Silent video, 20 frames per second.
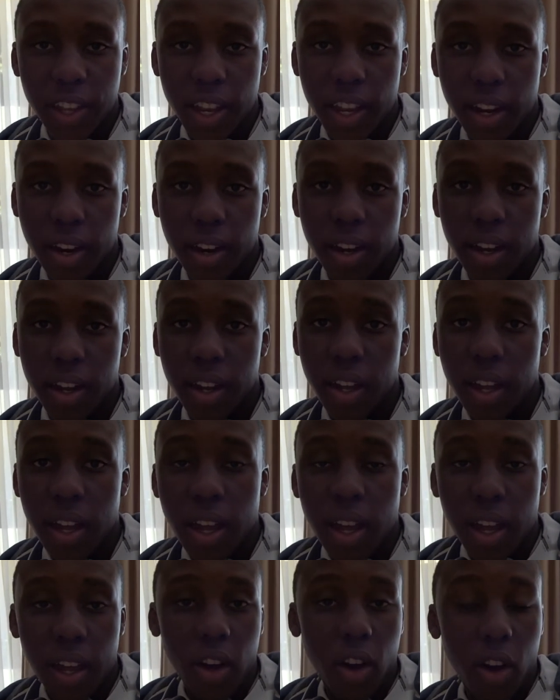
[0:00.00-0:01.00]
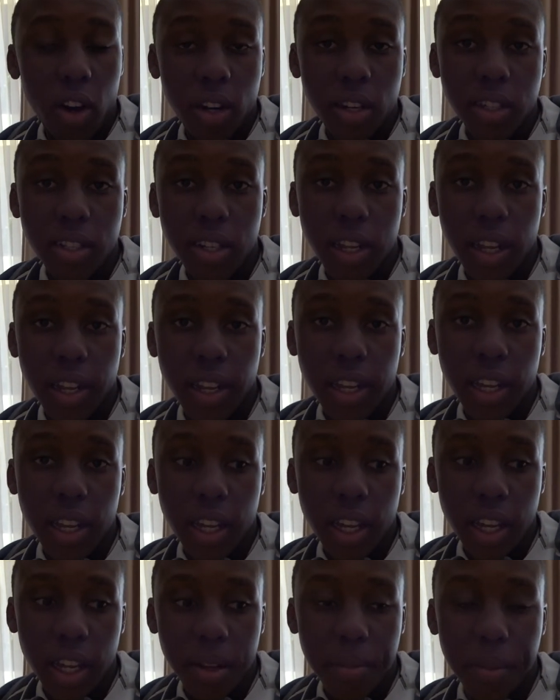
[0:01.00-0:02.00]
And
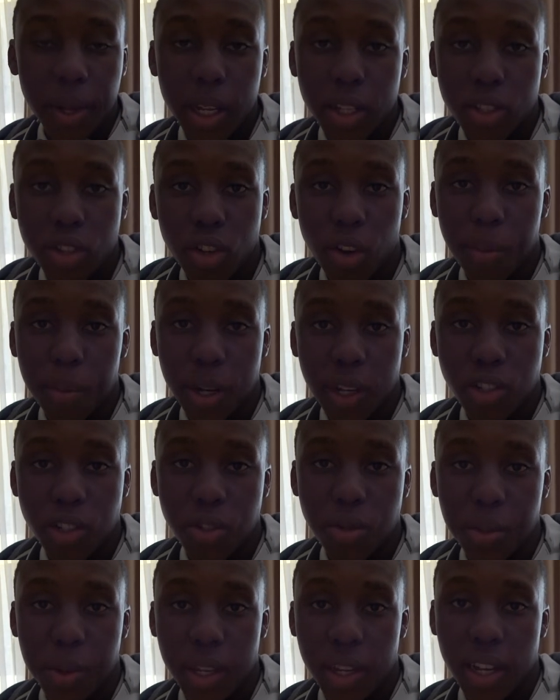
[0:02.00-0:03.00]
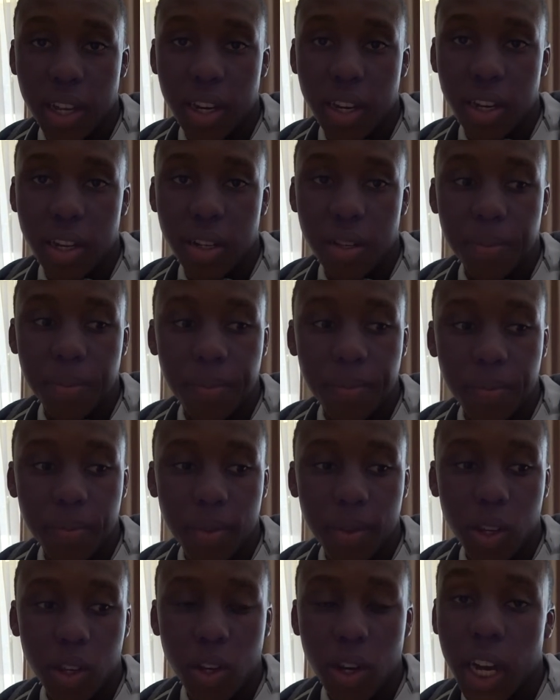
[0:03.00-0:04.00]
honestly, it means so much to me that
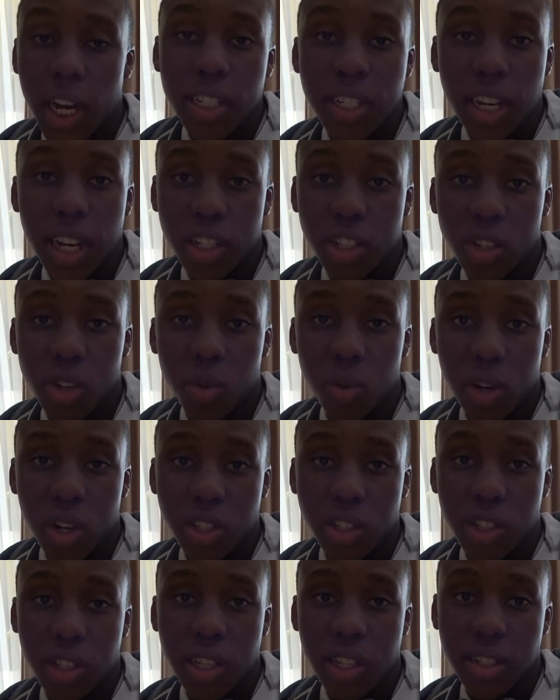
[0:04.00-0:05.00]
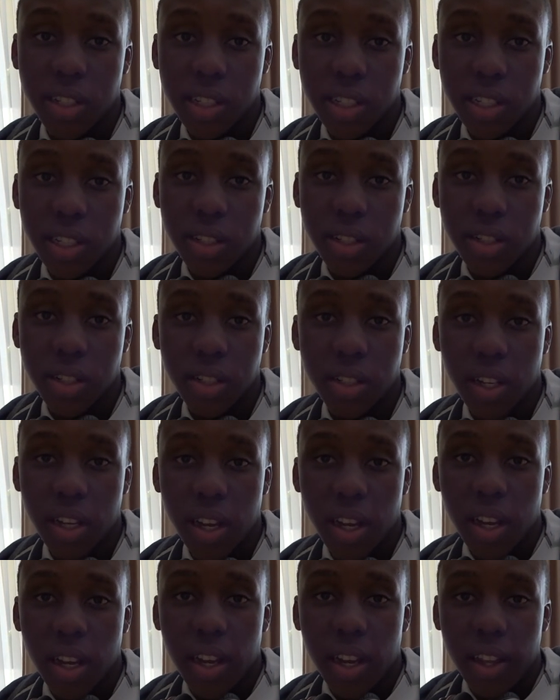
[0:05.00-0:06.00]
you guys actually watch these things,
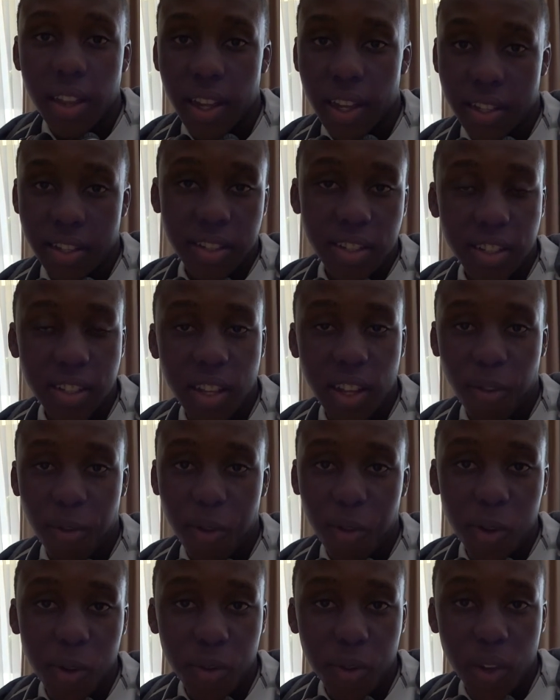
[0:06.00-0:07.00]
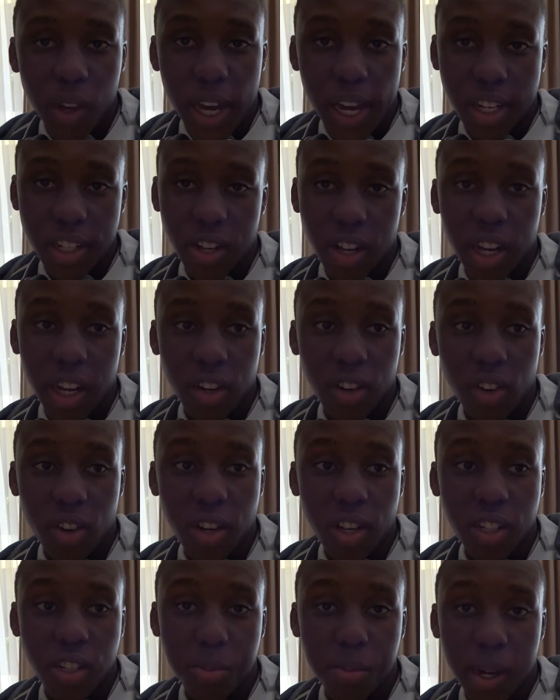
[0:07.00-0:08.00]
that 64 of you actually
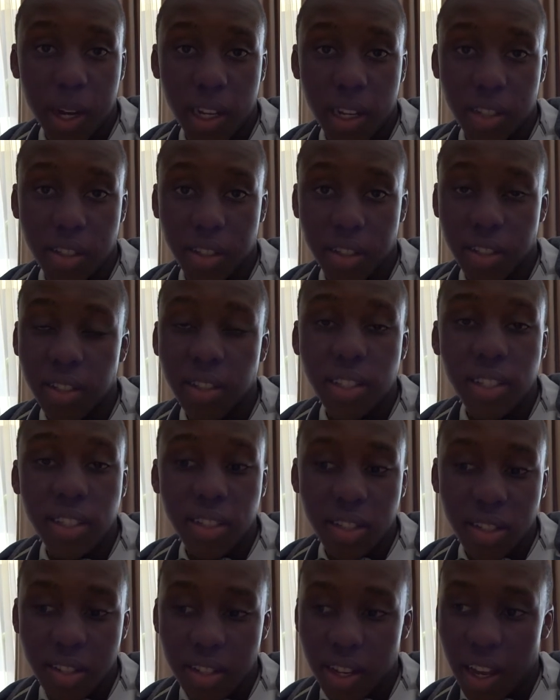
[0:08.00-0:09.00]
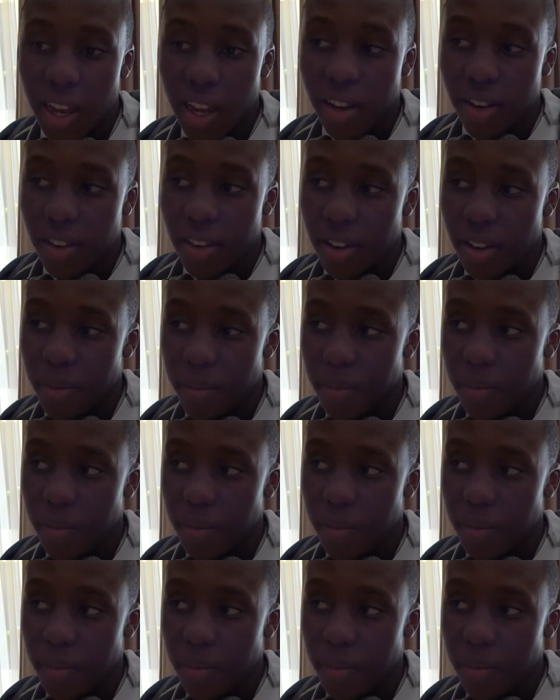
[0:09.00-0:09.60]
acknowledge my existence, and